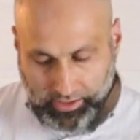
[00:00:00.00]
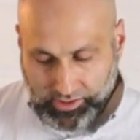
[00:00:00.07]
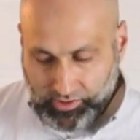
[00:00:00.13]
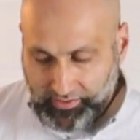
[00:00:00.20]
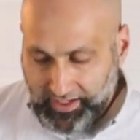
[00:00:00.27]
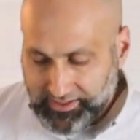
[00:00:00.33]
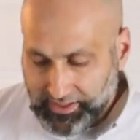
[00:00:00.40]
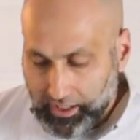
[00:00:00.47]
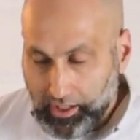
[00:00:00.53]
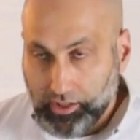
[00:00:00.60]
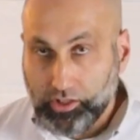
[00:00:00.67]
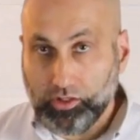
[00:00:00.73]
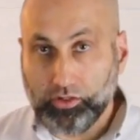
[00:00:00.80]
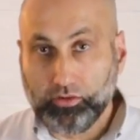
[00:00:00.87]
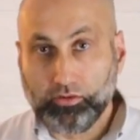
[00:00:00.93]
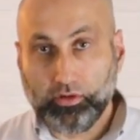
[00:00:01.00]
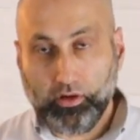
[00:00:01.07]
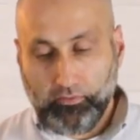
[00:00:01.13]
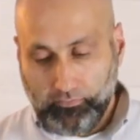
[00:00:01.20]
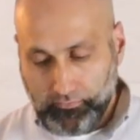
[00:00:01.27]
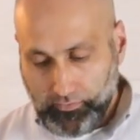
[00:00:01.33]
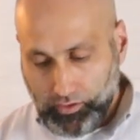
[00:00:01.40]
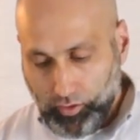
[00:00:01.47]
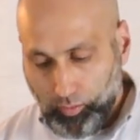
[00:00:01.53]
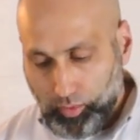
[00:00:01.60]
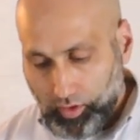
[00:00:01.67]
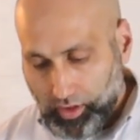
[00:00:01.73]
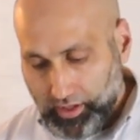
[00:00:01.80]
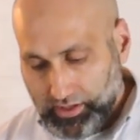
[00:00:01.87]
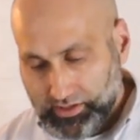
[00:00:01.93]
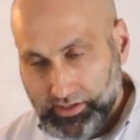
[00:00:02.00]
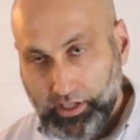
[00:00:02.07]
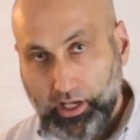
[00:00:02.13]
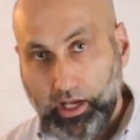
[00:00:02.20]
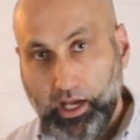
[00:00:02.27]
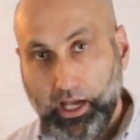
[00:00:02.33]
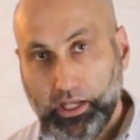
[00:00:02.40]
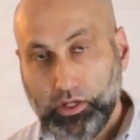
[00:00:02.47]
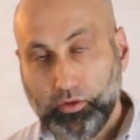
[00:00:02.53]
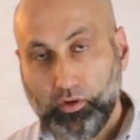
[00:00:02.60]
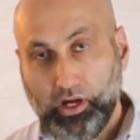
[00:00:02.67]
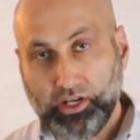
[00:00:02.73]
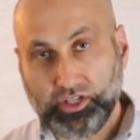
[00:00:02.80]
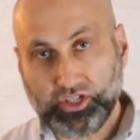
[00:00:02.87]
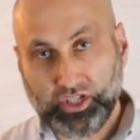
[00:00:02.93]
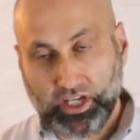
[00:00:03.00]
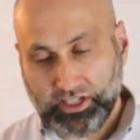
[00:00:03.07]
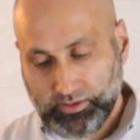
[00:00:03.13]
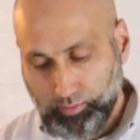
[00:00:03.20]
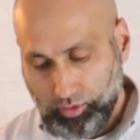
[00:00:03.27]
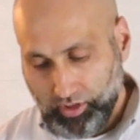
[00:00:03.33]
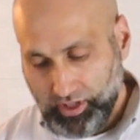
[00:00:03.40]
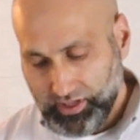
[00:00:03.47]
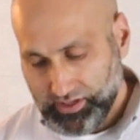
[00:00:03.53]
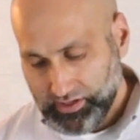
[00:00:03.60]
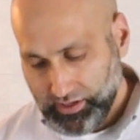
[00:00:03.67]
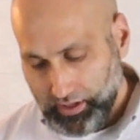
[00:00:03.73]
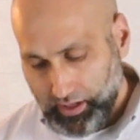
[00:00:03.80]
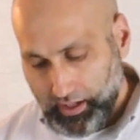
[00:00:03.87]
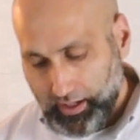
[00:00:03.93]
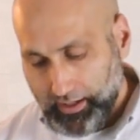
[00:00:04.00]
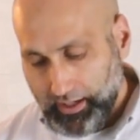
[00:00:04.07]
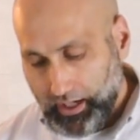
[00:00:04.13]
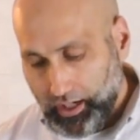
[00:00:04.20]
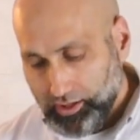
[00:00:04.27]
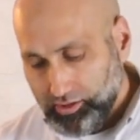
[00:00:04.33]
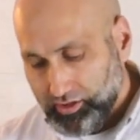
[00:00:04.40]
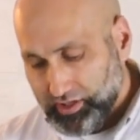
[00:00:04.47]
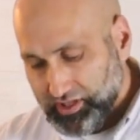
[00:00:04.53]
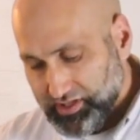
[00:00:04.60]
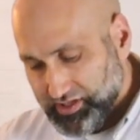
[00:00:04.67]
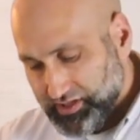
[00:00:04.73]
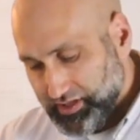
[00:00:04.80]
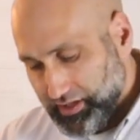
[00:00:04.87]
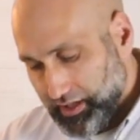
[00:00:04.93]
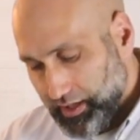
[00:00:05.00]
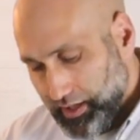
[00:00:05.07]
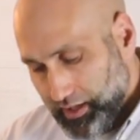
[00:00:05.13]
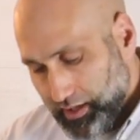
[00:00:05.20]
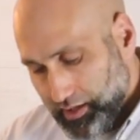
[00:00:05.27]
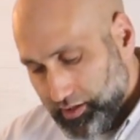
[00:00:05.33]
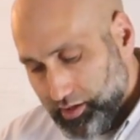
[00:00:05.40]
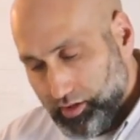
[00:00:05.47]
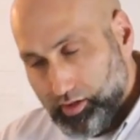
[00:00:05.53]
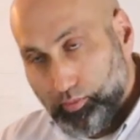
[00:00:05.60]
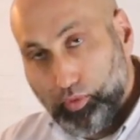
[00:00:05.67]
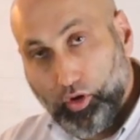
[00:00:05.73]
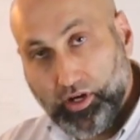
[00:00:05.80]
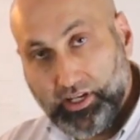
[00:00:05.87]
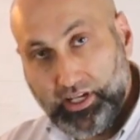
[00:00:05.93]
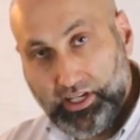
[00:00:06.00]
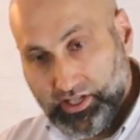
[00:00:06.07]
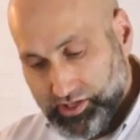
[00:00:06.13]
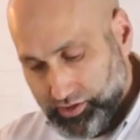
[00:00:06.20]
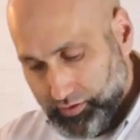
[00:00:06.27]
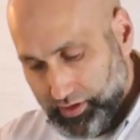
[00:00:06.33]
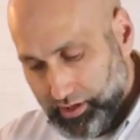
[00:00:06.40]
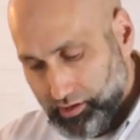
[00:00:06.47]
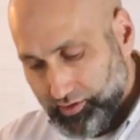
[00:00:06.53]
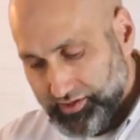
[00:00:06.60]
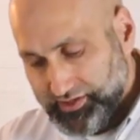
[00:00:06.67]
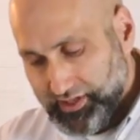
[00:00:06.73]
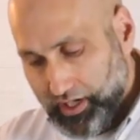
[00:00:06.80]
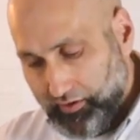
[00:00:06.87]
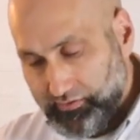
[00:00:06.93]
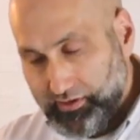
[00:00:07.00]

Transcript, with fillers: So that's how you view points, how you adjust points, and how you can see their point history. It'll say